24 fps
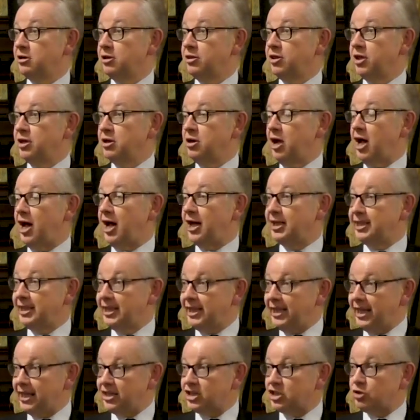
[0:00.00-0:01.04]
then
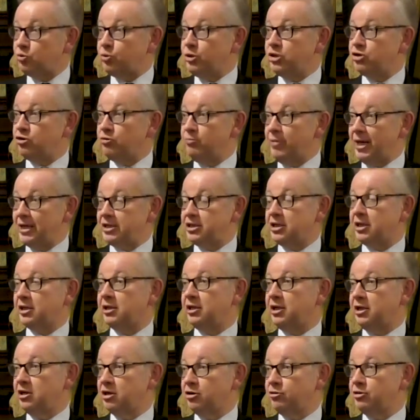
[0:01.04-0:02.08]
unless we
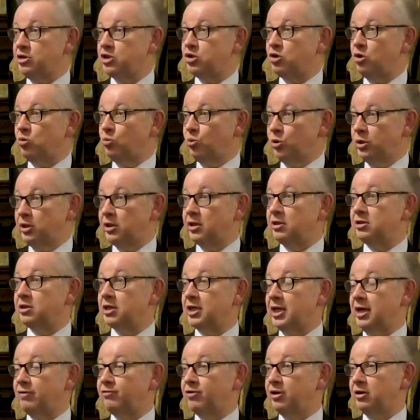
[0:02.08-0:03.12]
dramatically increase
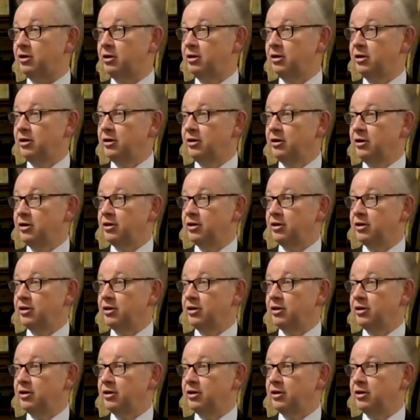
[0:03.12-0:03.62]
woodland cover,